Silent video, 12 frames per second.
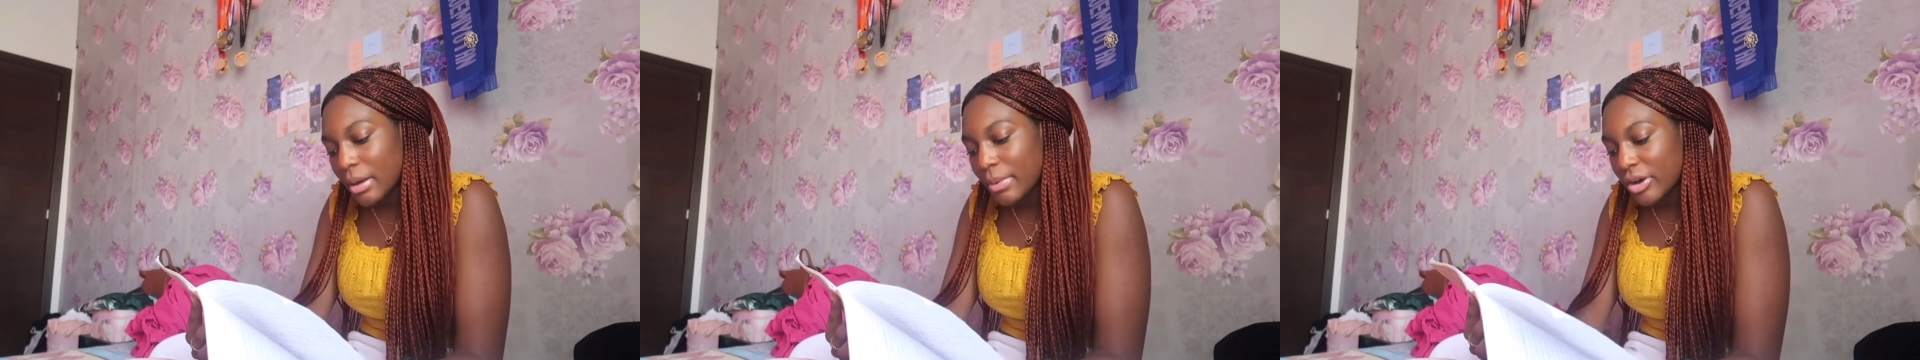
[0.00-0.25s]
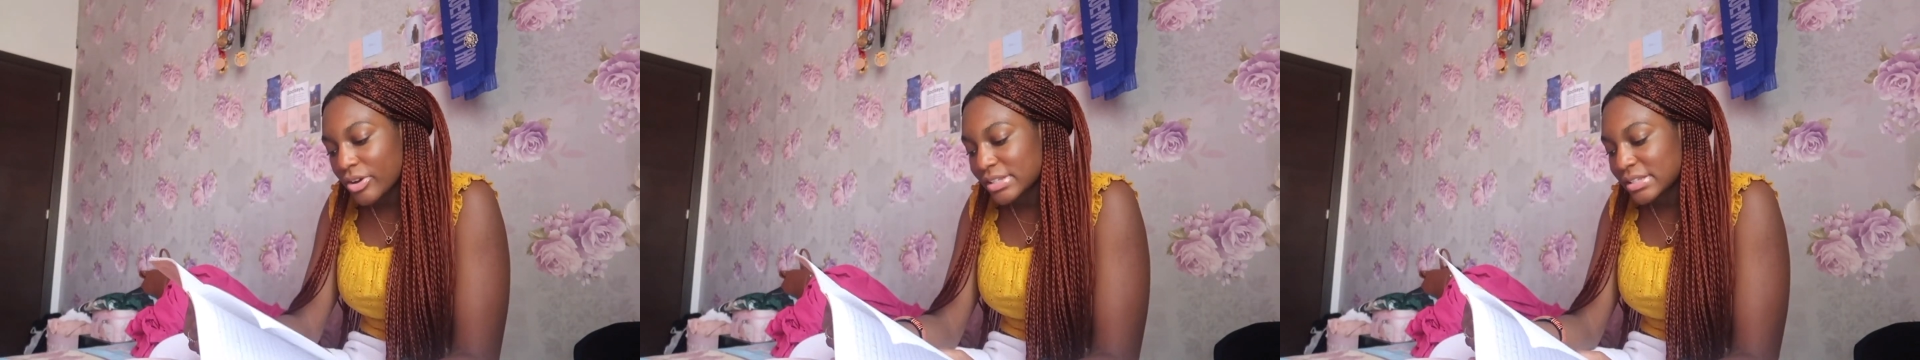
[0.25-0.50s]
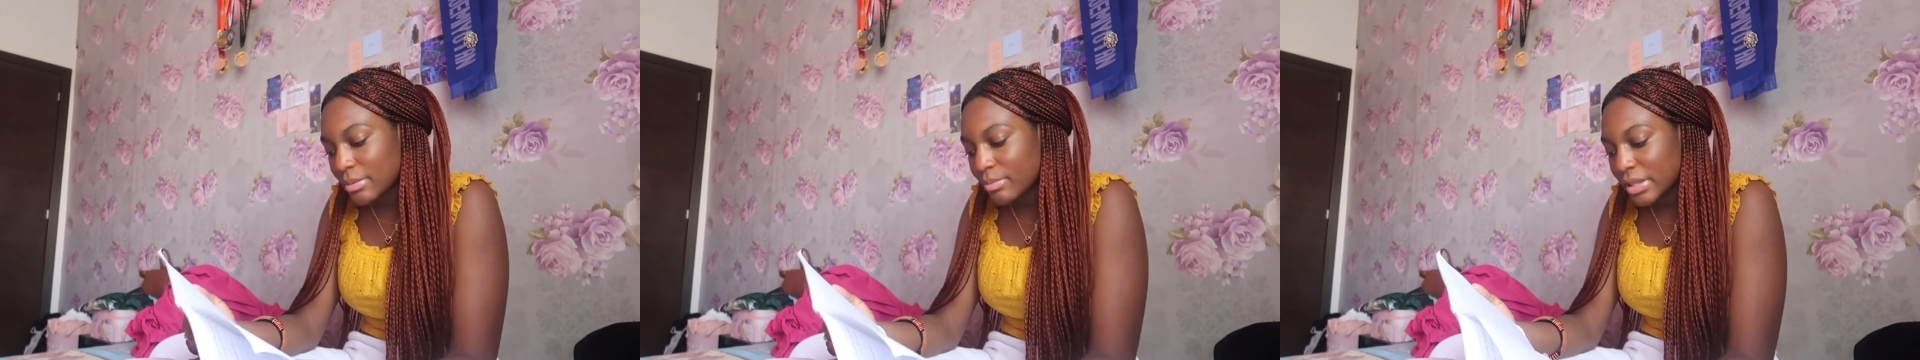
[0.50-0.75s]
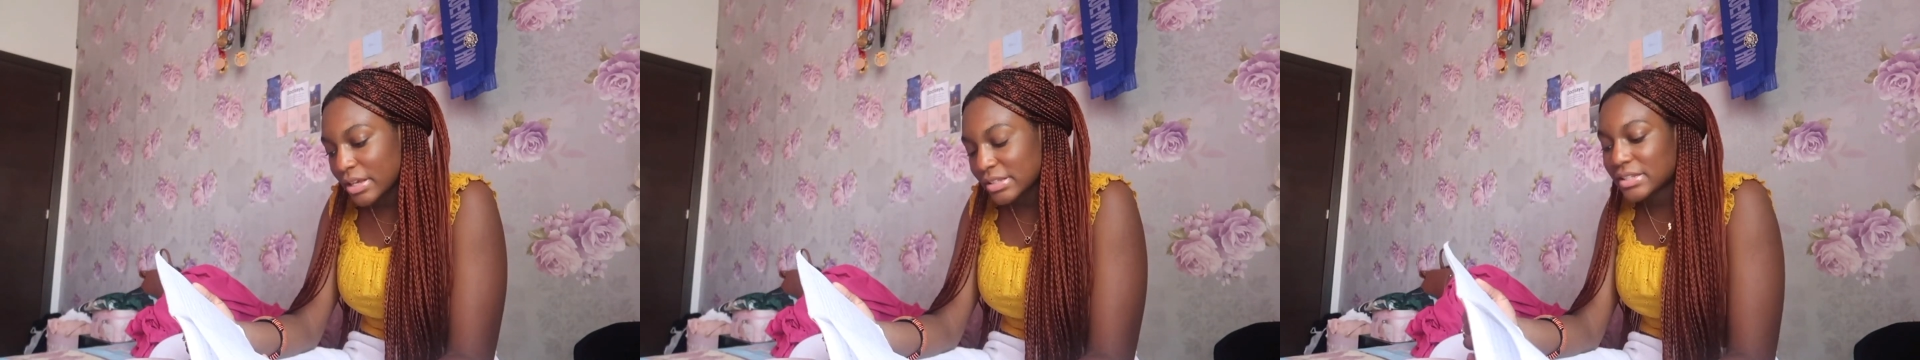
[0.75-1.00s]
about her
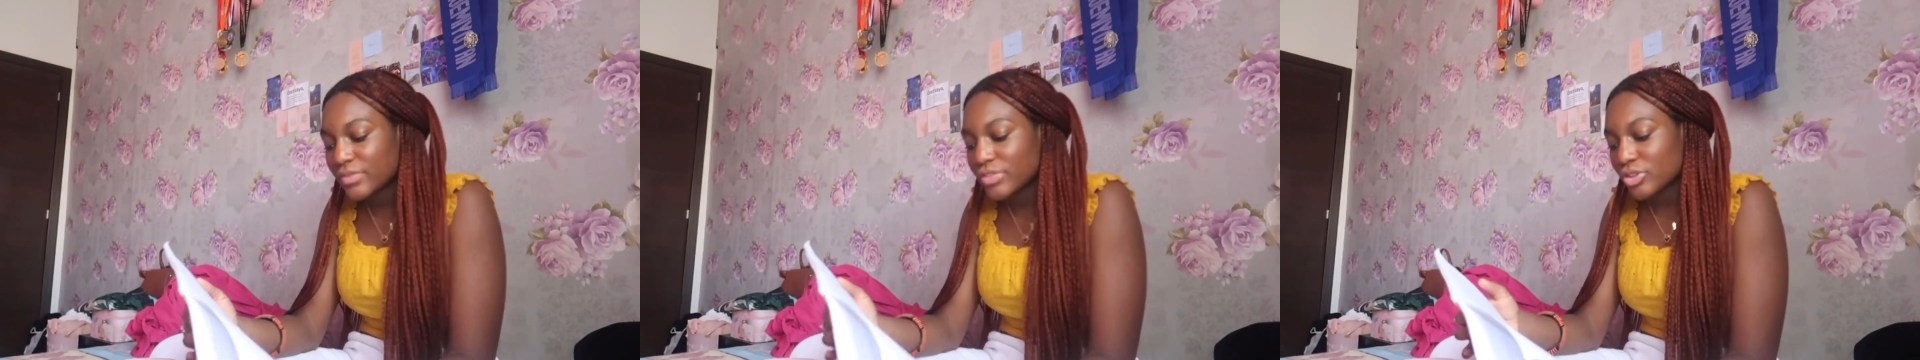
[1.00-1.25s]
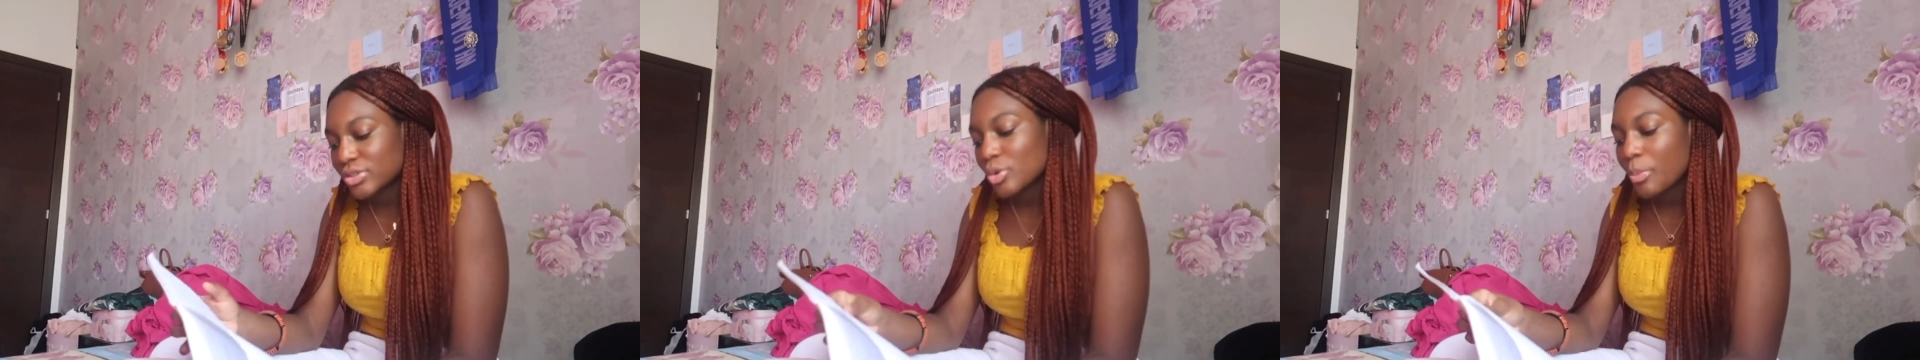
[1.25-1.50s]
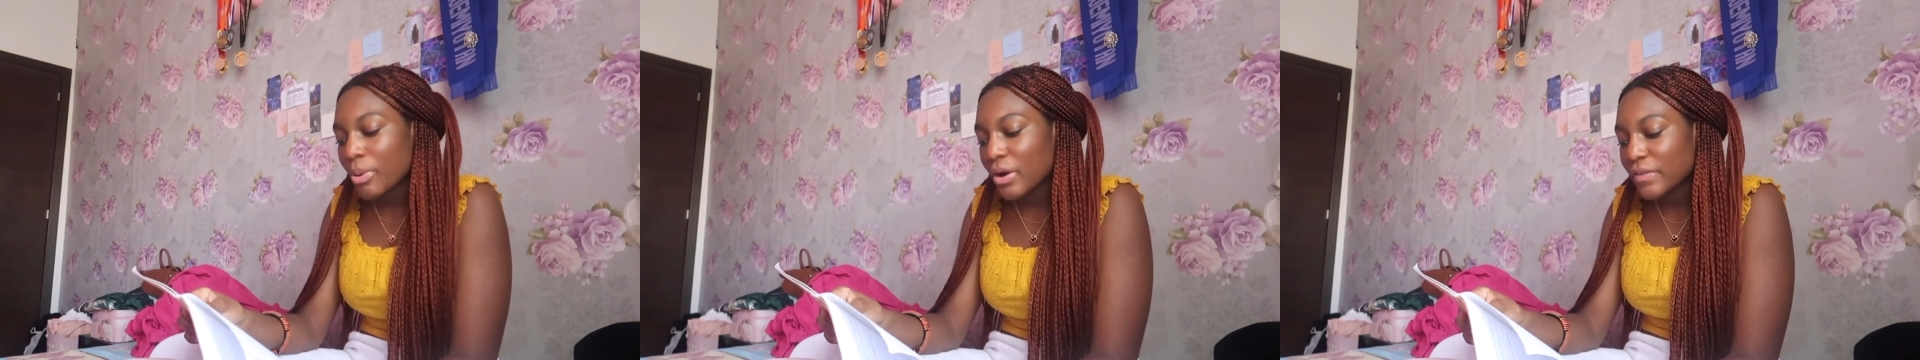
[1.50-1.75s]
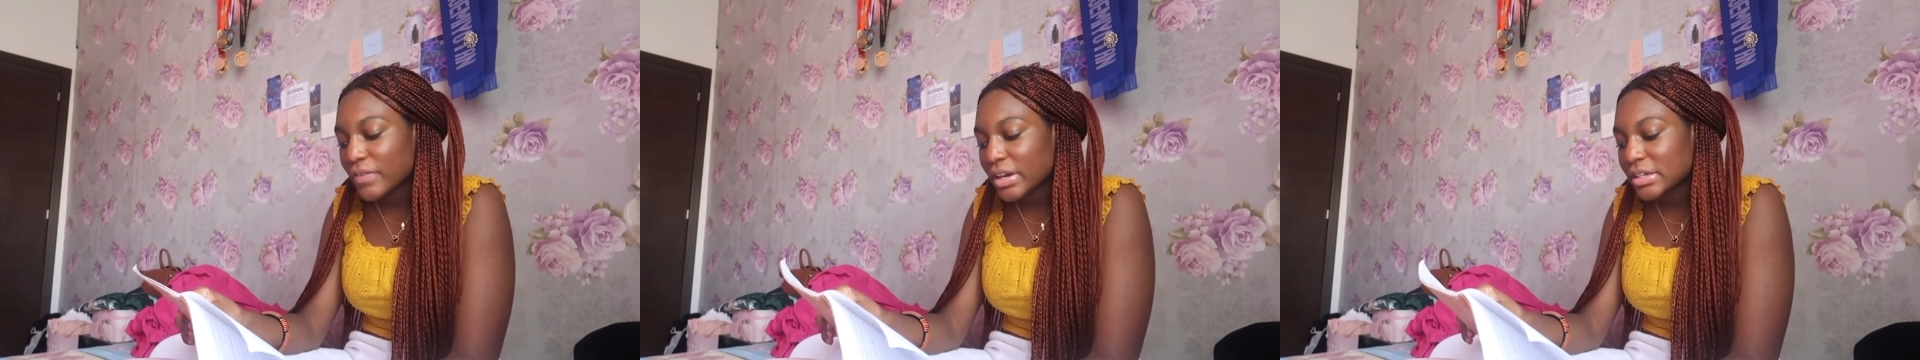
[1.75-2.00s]
siblings, if they're so
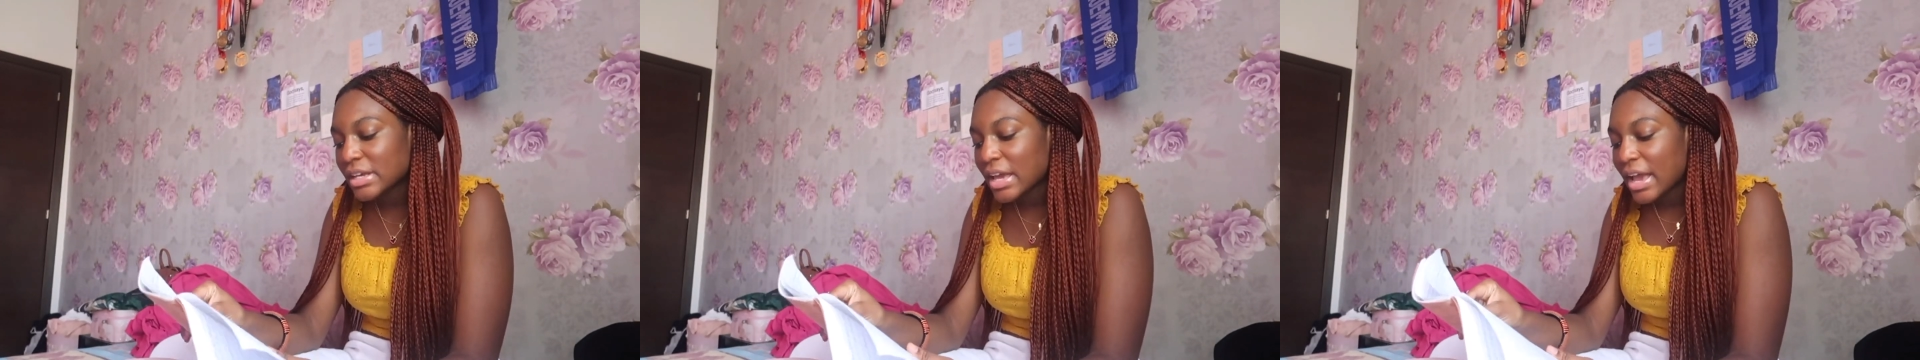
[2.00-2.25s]
perfect